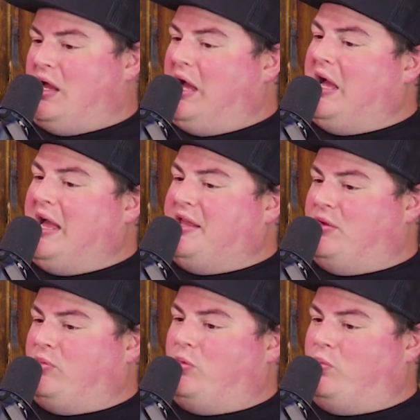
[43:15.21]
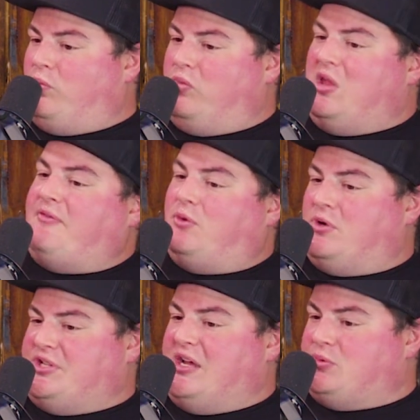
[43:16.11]
and then we left
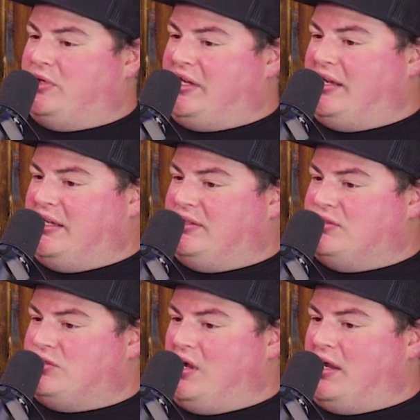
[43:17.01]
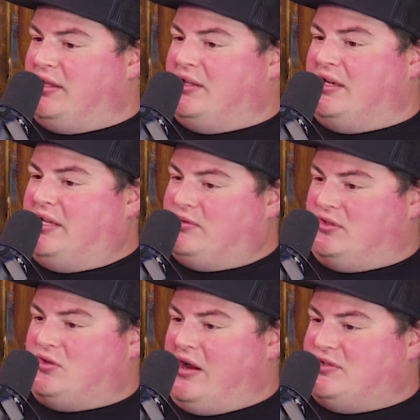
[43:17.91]
the house and went and got an truck, and then he was in
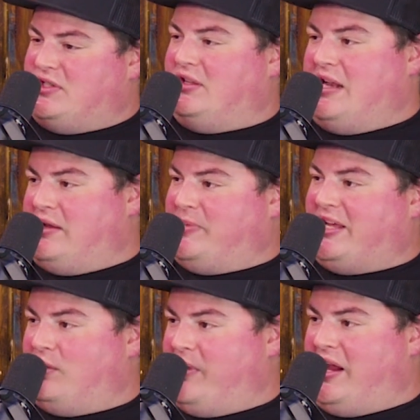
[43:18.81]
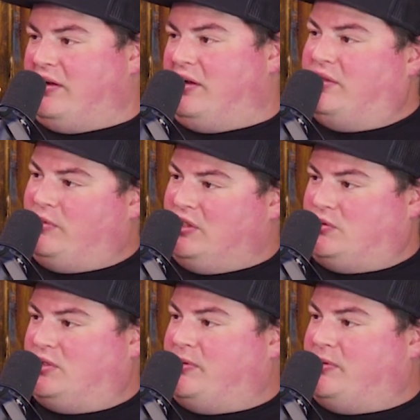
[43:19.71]
the driver's seat, and then I was back there banging her, and then we switched